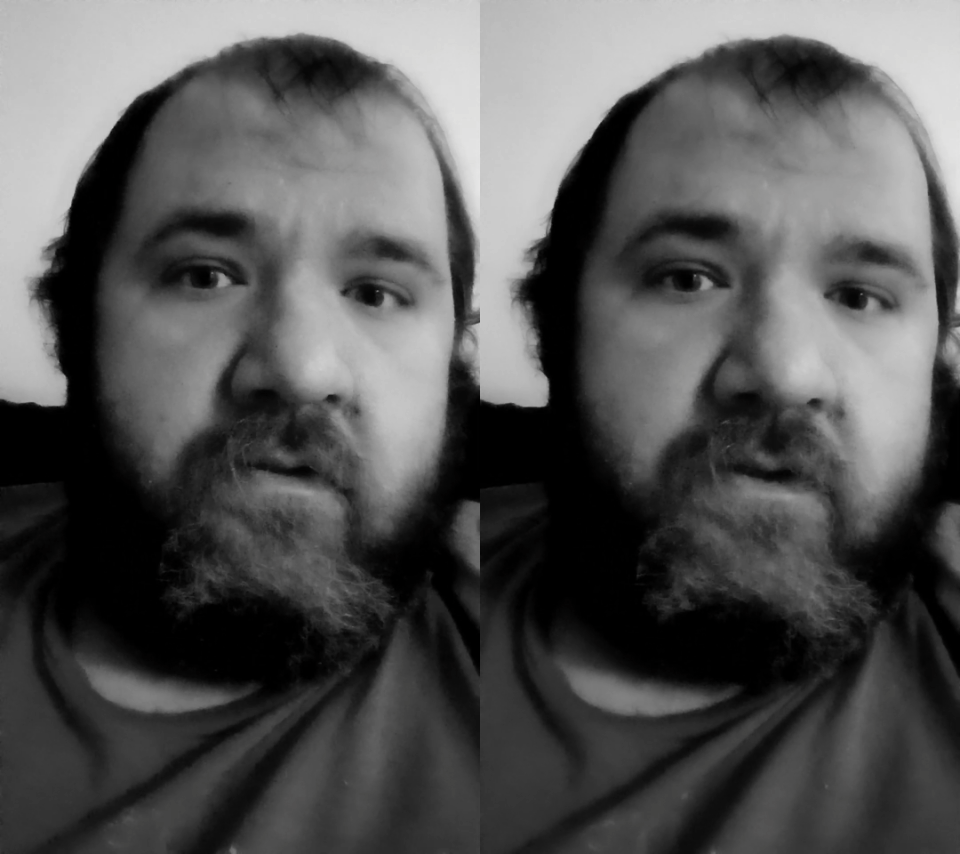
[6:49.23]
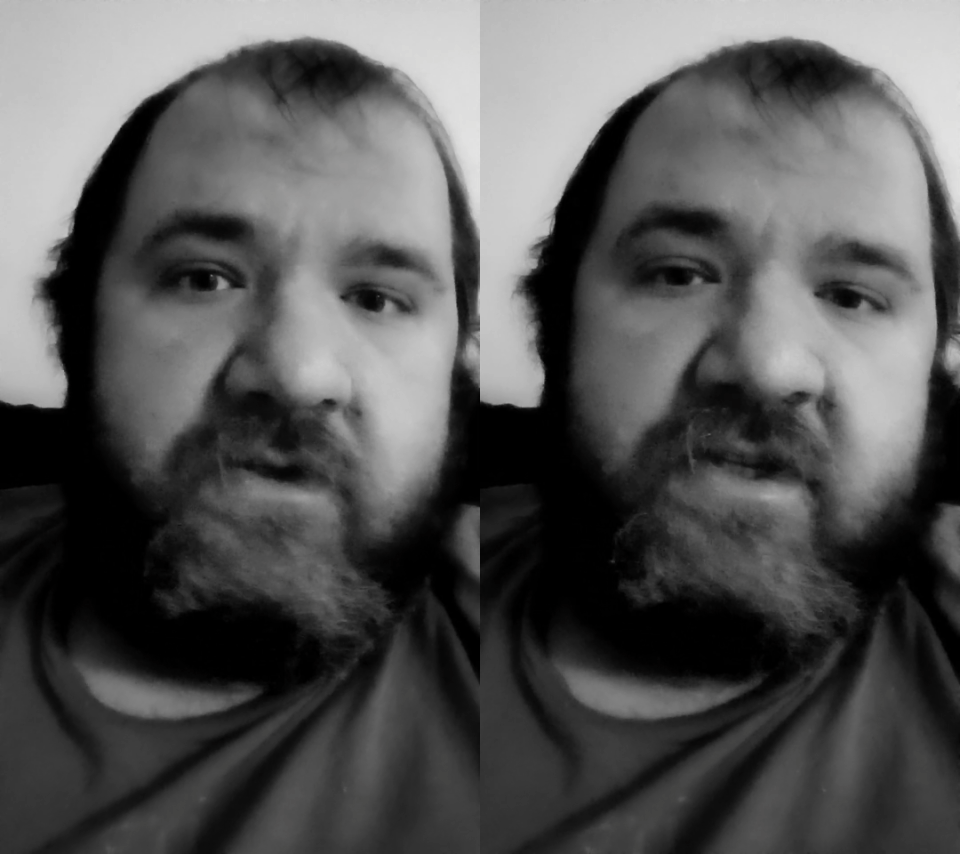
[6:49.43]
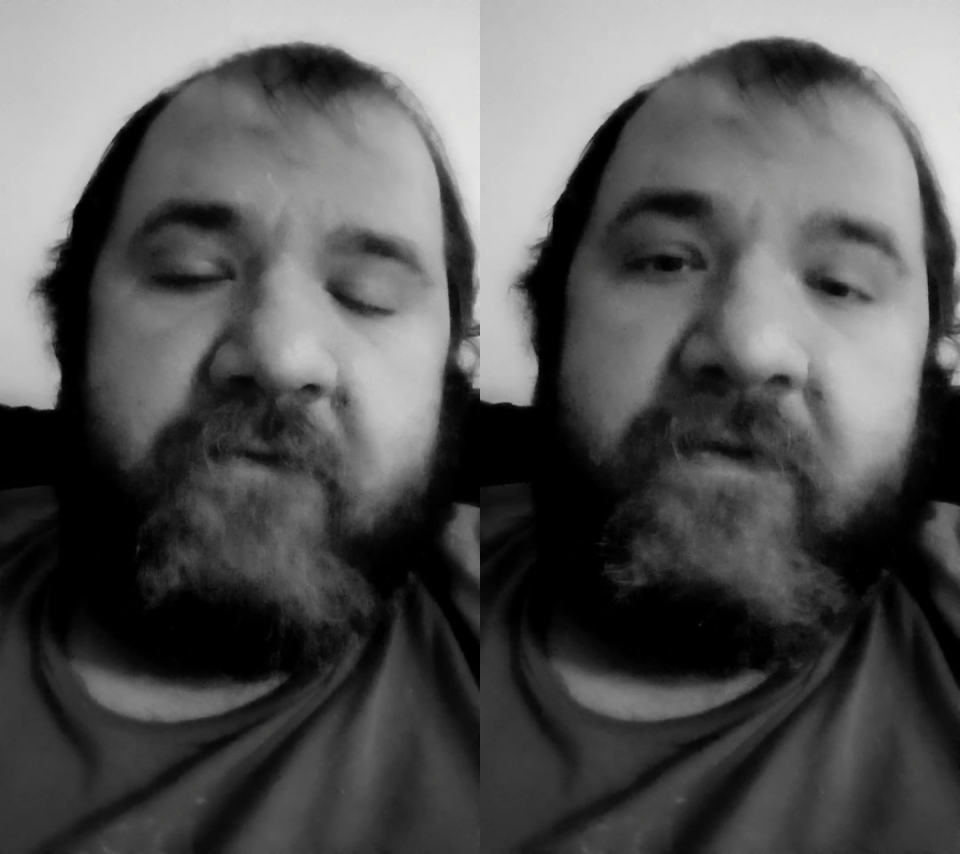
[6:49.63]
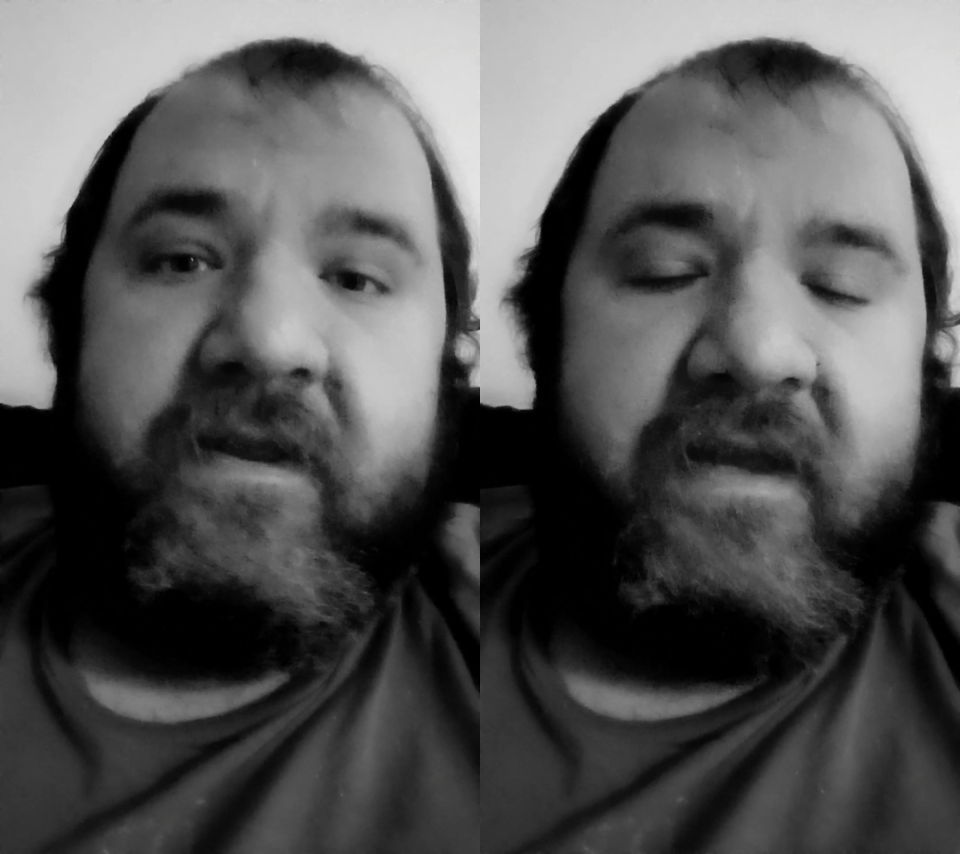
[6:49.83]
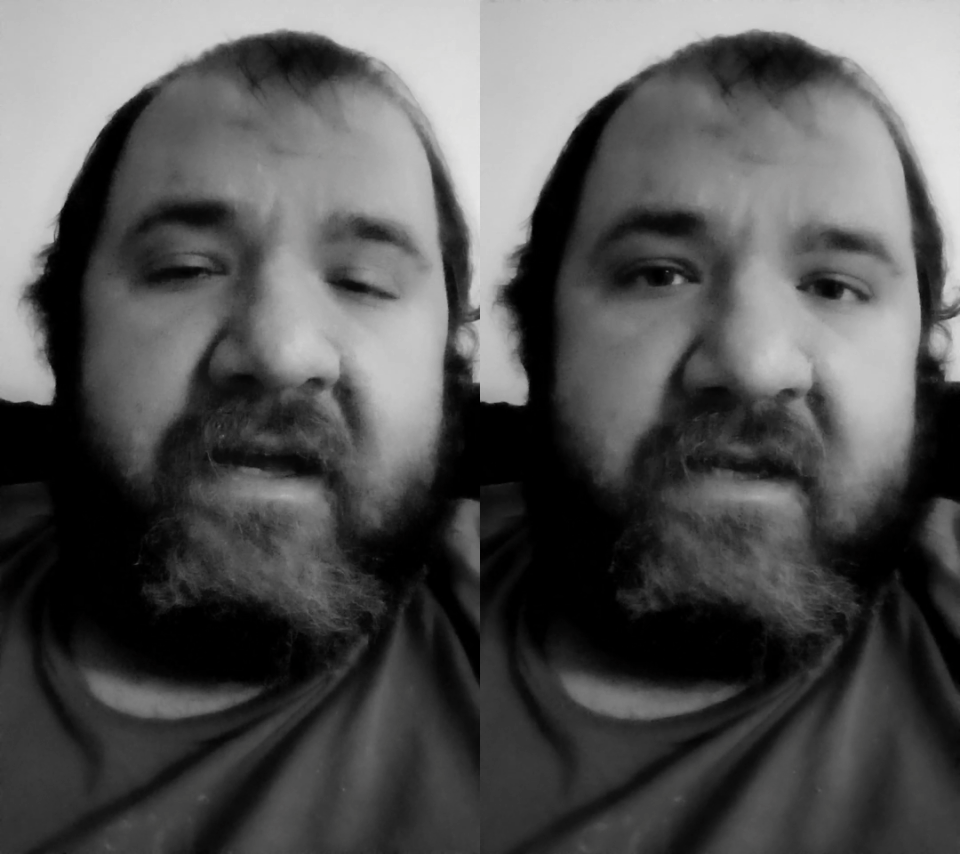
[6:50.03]
stuff like
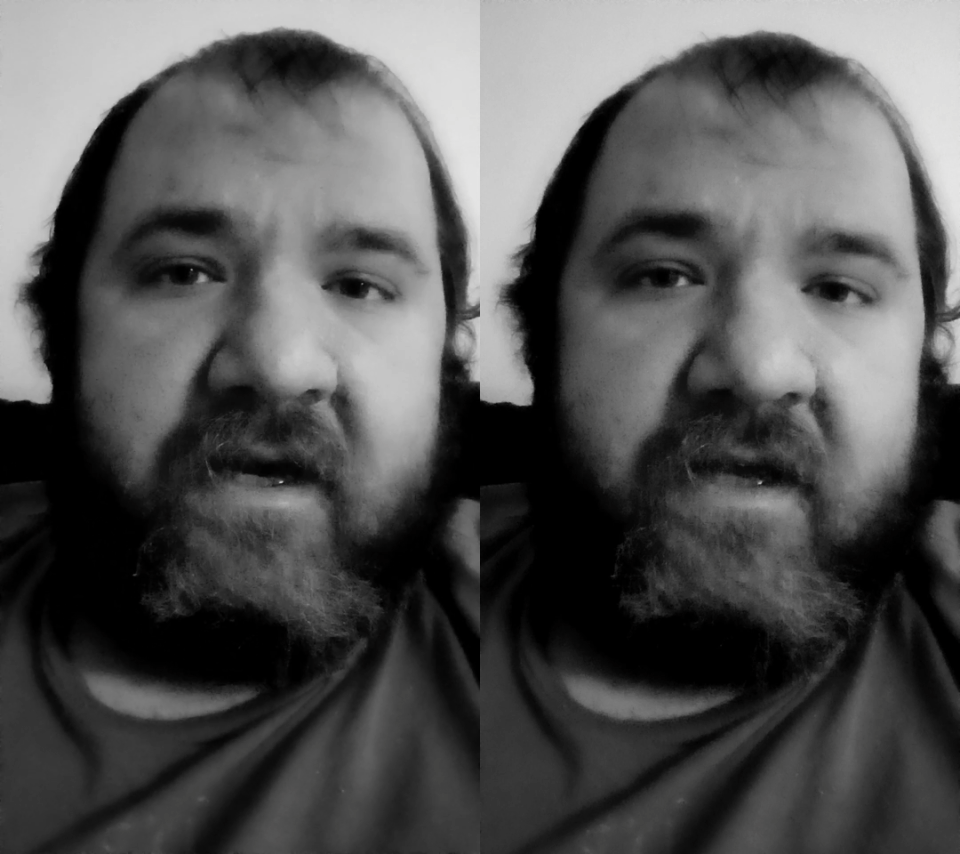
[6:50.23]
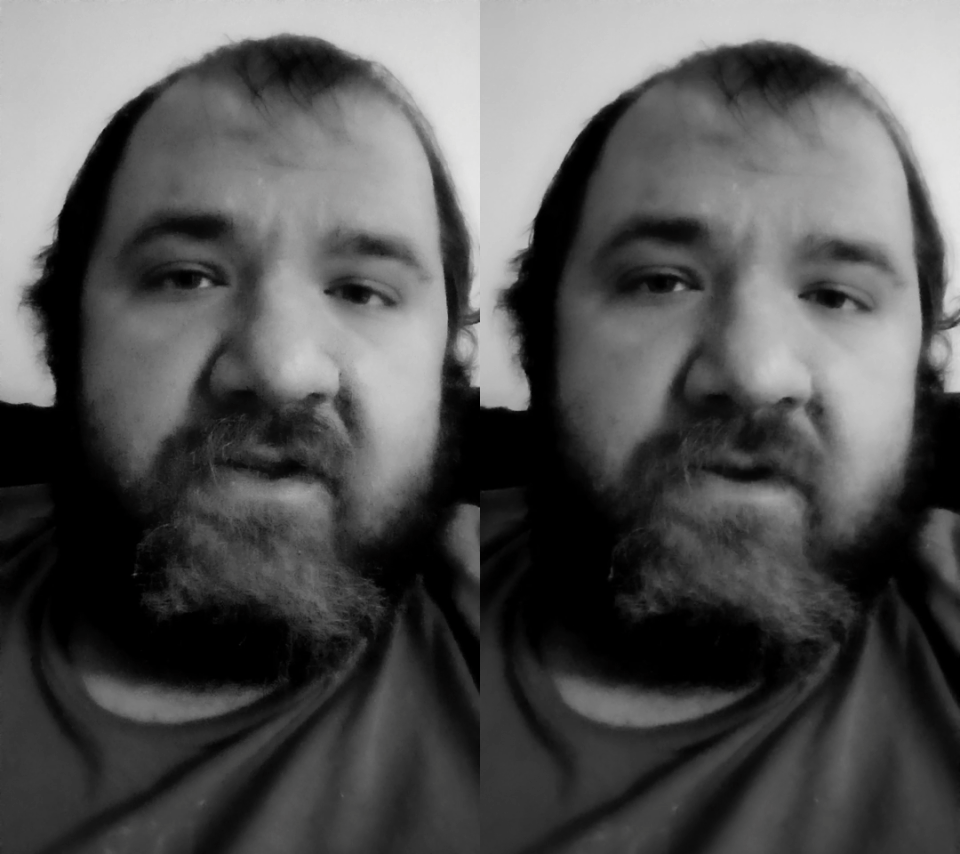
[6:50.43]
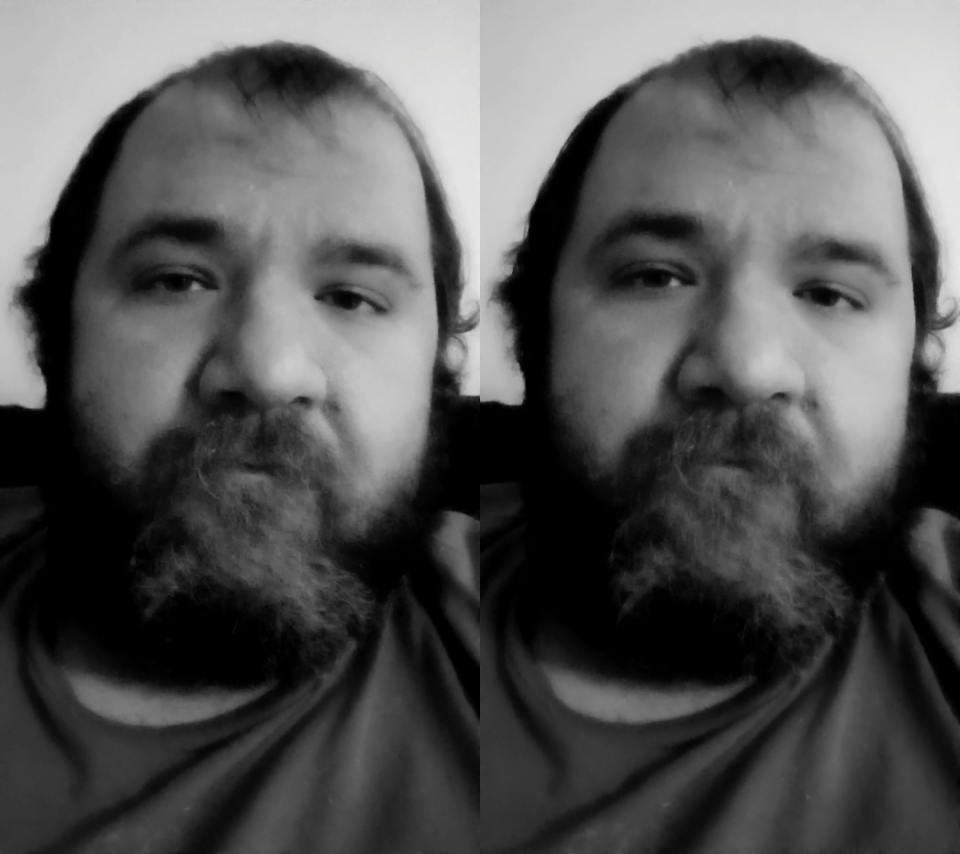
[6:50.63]
that ties.